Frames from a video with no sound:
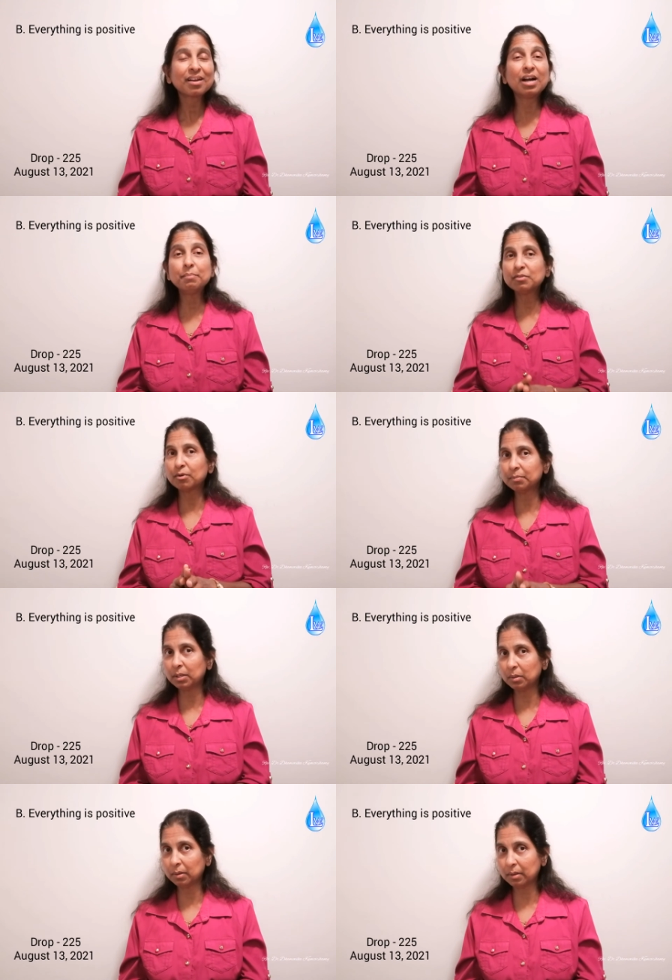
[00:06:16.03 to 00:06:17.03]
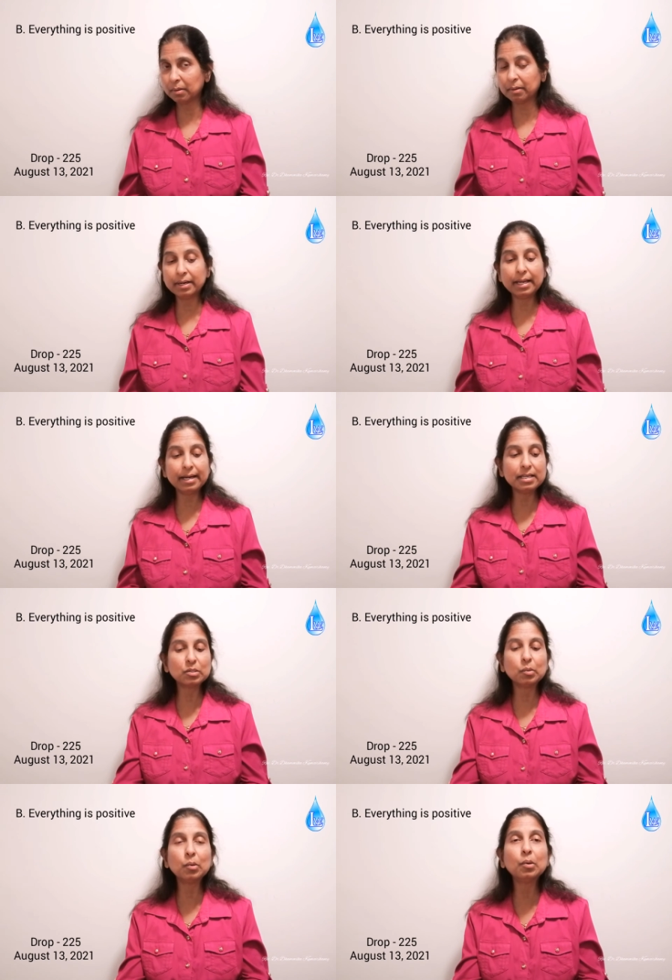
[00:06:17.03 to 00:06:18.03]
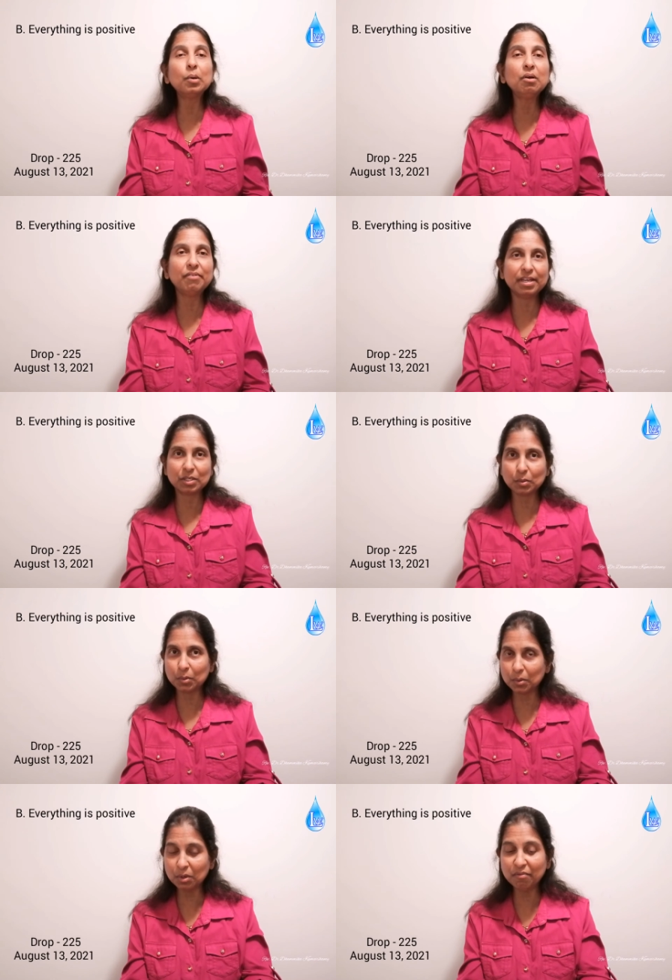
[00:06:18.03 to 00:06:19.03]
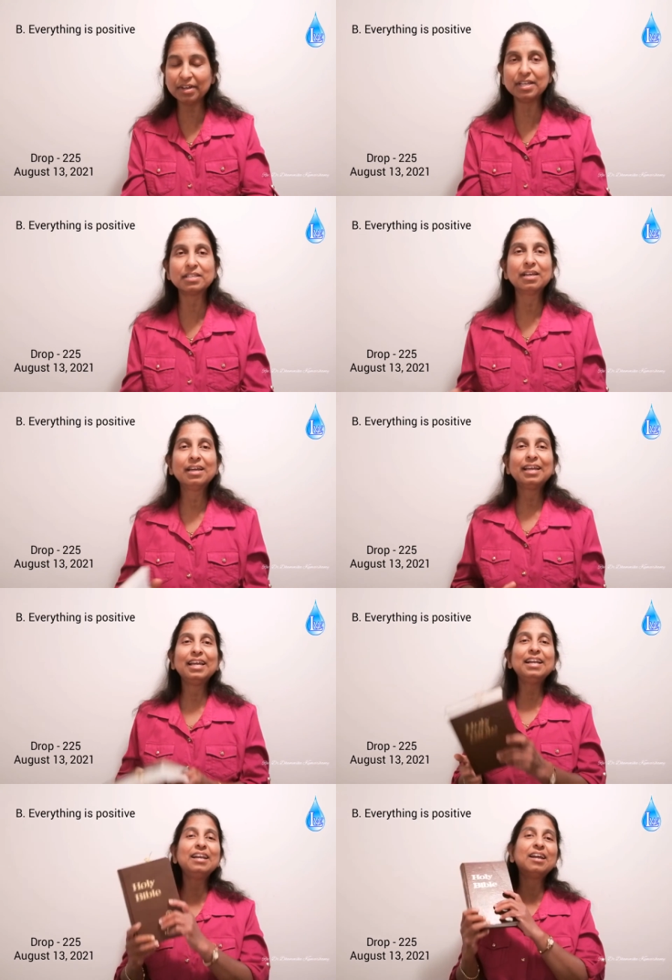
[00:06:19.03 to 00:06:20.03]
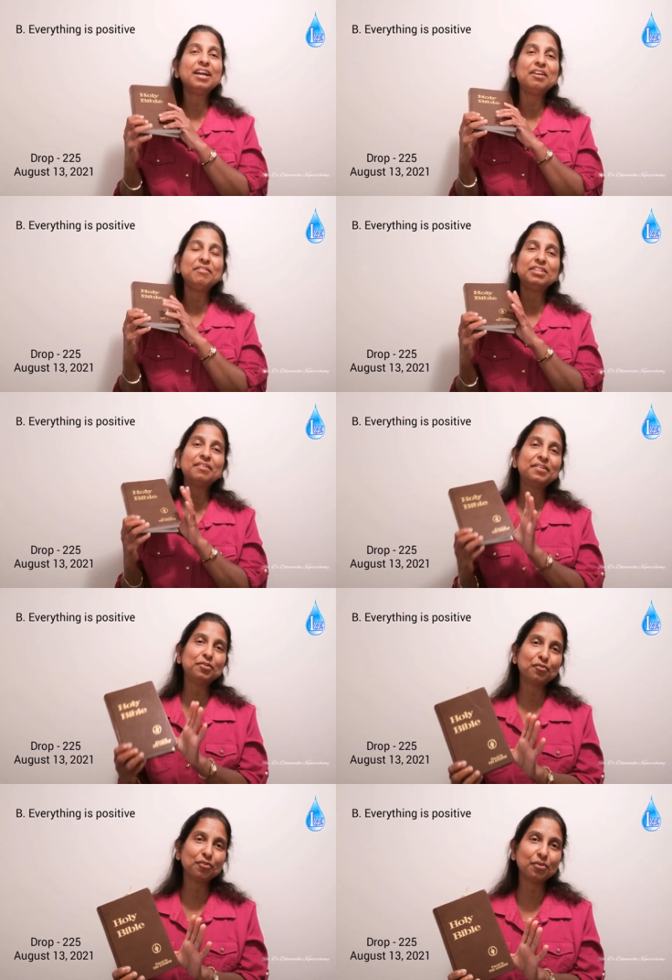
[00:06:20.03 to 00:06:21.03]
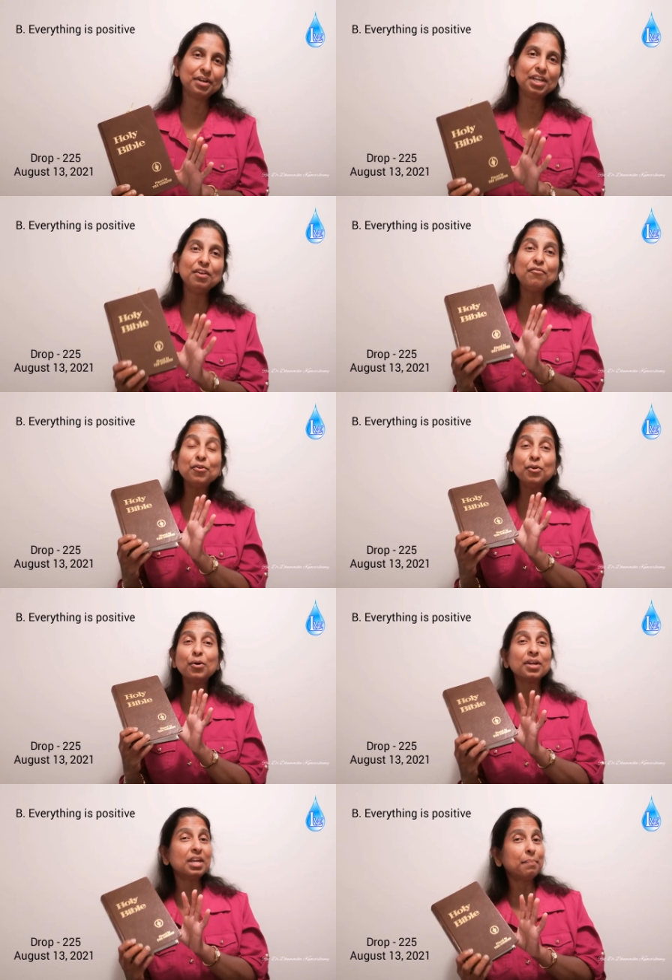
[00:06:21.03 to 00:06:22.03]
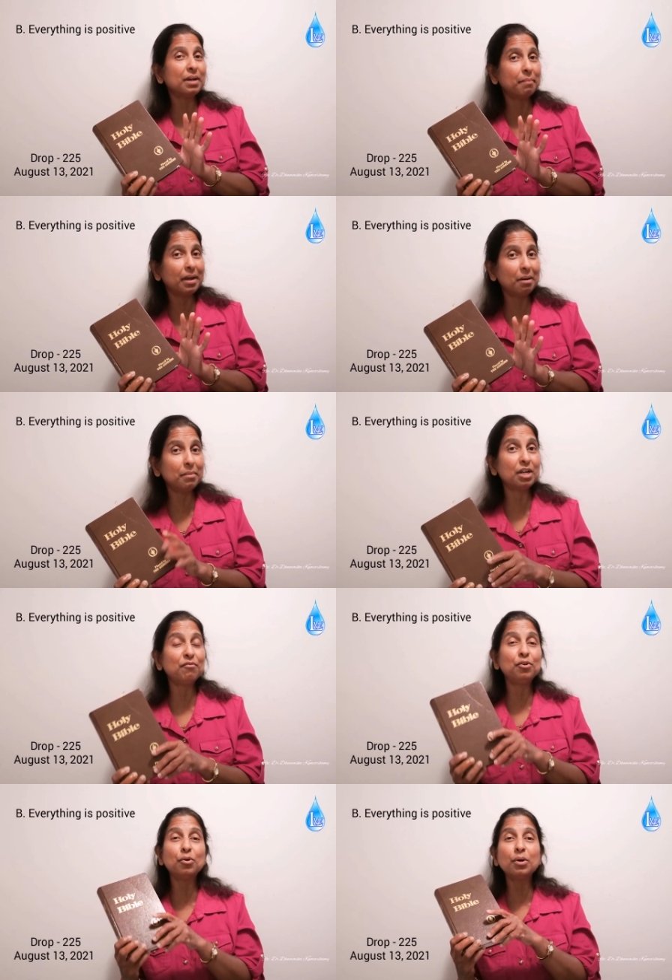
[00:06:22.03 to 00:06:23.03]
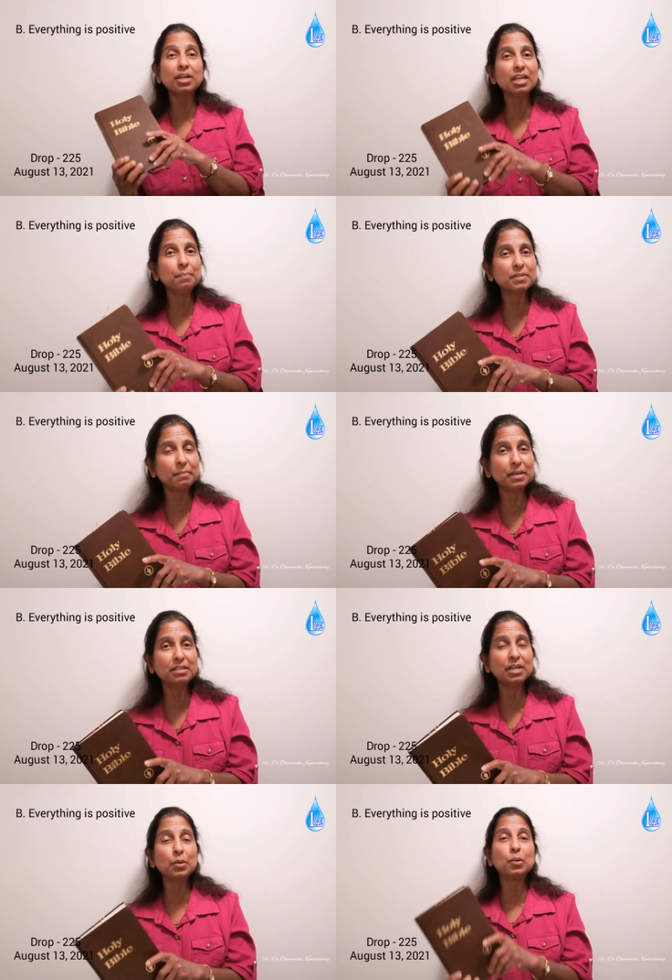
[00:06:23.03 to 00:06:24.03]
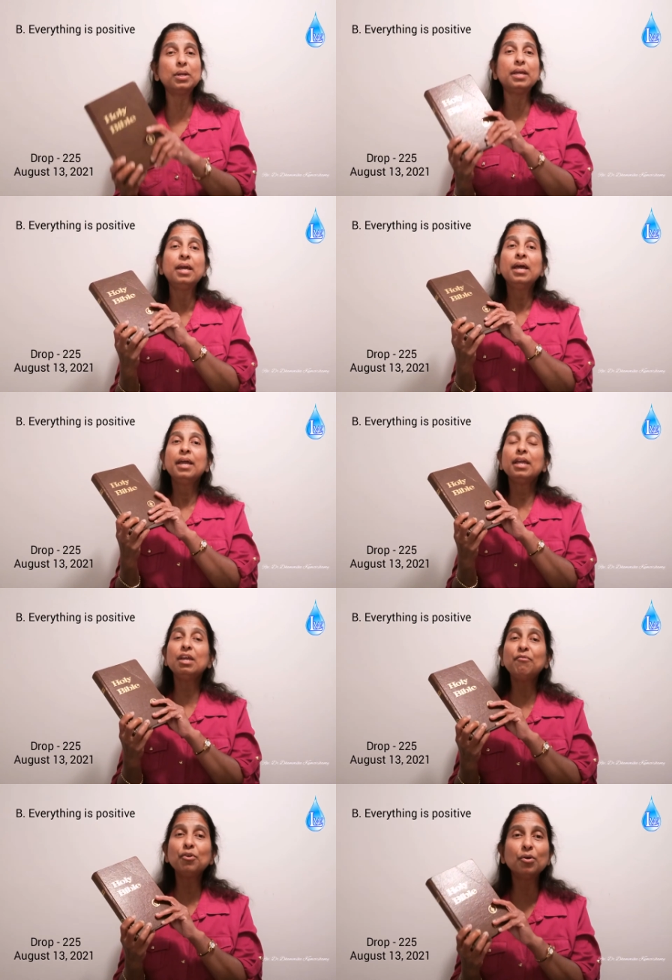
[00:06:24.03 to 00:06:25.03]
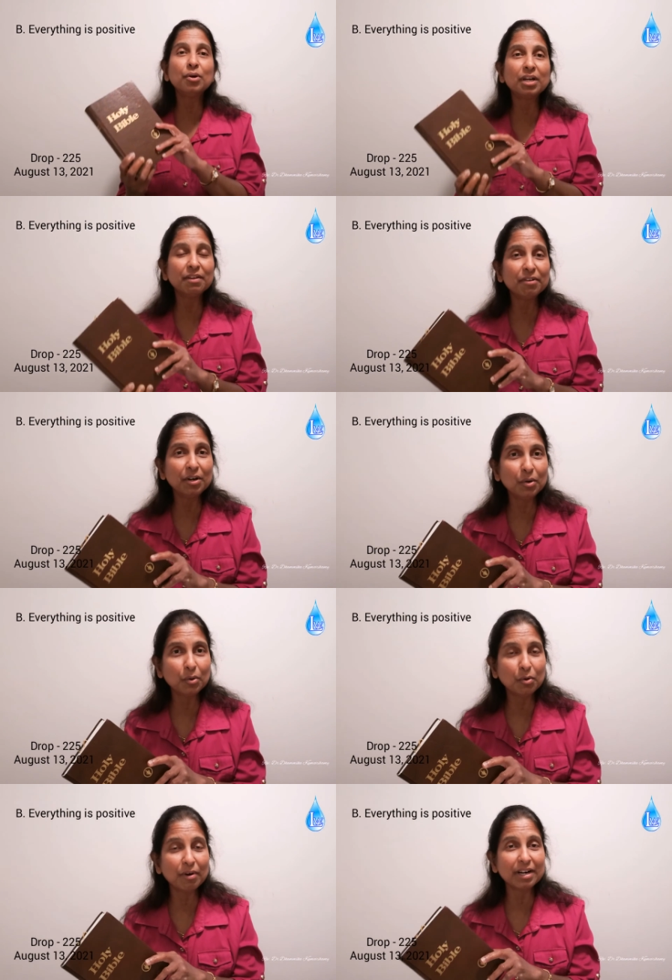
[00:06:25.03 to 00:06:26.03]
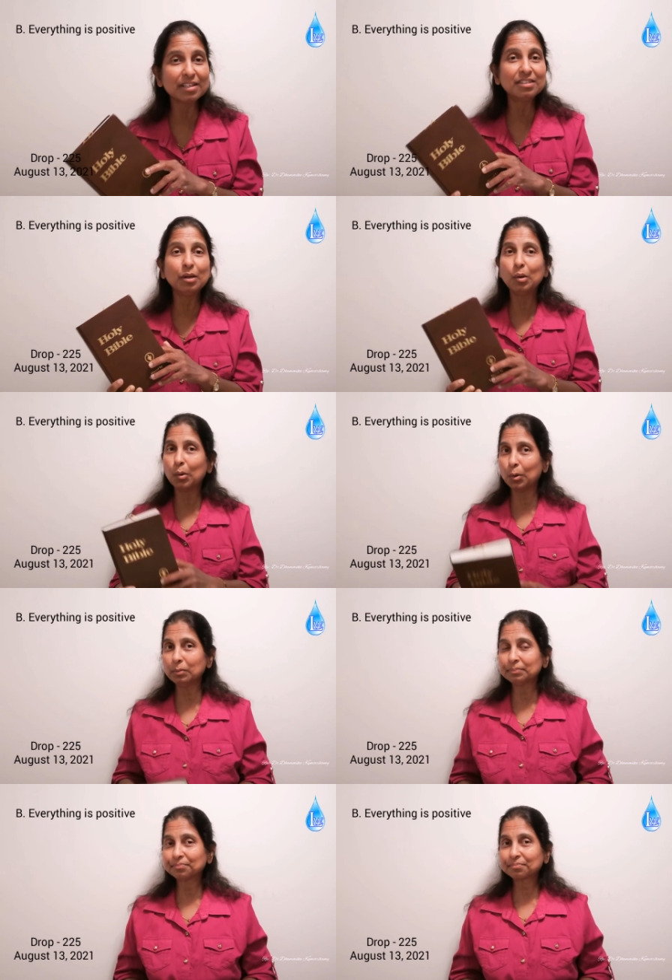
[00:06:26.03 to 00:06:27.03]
comes from the Lord God, it is always, always in line with the word of God. If you don't keep commandment, if you don't keep Sabbath day holy, if you don't even know what is the law,